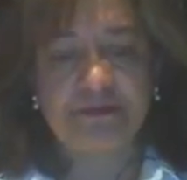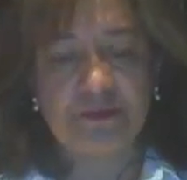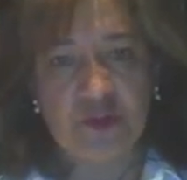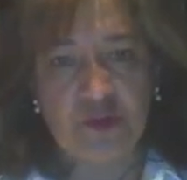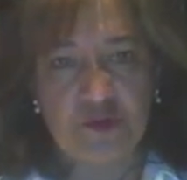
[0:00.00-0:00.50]

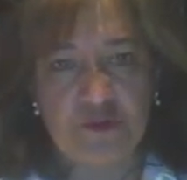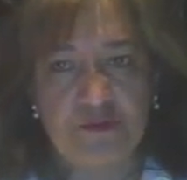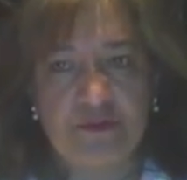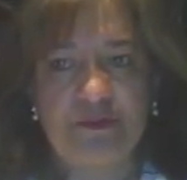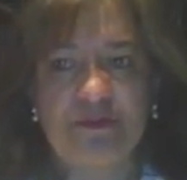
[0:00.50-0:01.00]
So
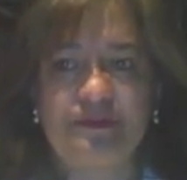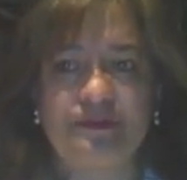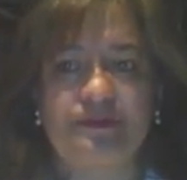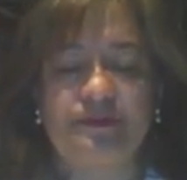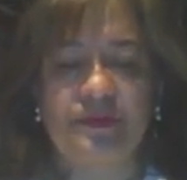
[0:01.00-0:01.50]

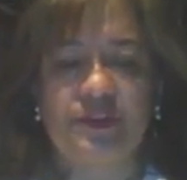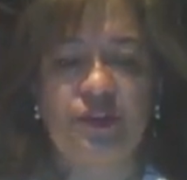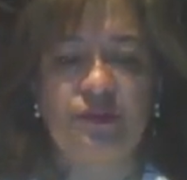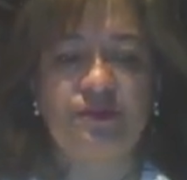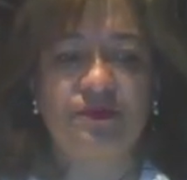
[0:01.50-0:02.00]

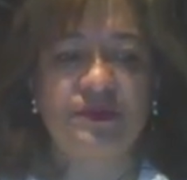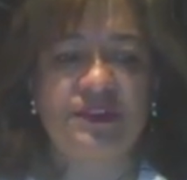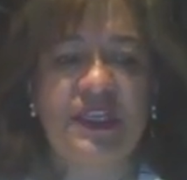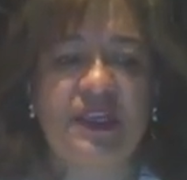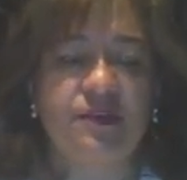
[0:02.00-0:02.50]
some
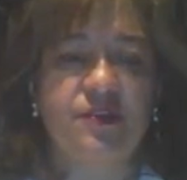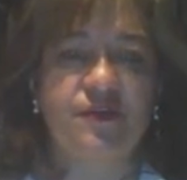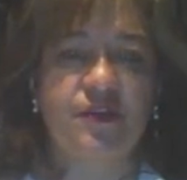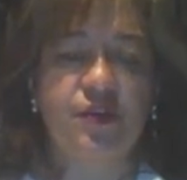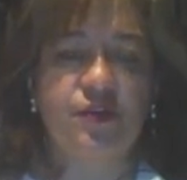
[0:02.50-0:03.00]
seconds
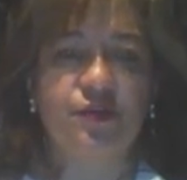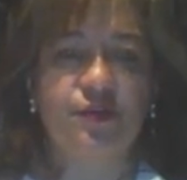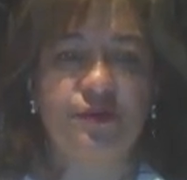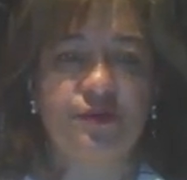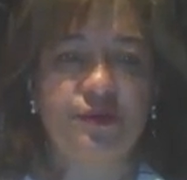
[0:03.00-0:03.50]
for you
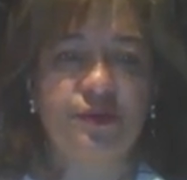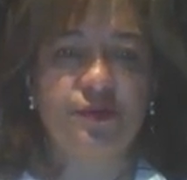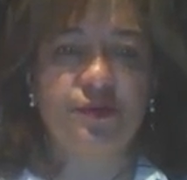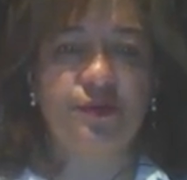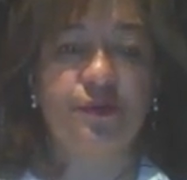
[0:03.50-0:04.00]
to
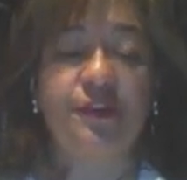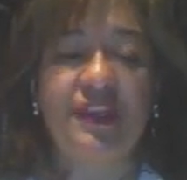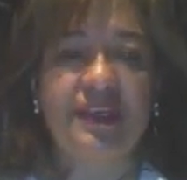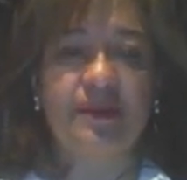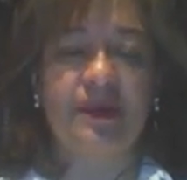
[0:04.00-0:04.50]

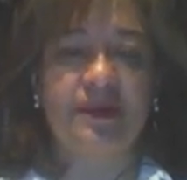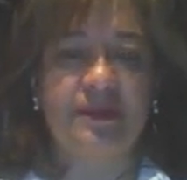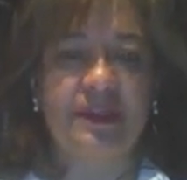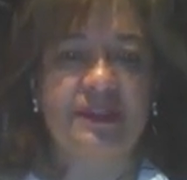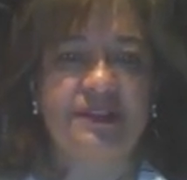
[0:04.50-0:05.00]
think about
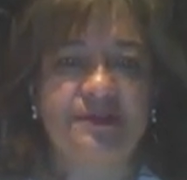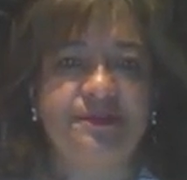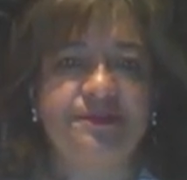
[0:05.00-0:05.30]
that.